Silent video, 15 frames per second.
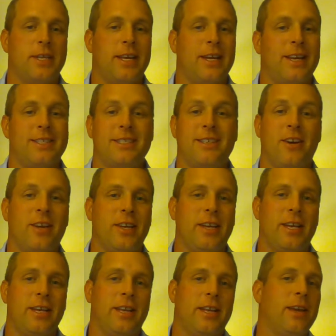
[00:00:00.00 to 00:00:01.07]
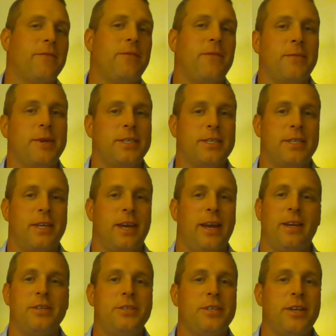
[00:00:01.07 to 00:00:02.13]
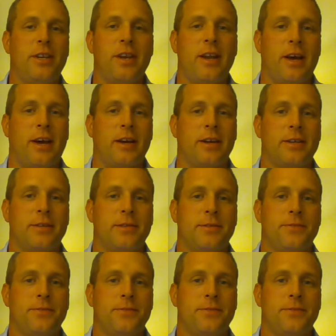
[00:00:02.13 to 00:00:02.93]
Then I started getting the infamous engine knock.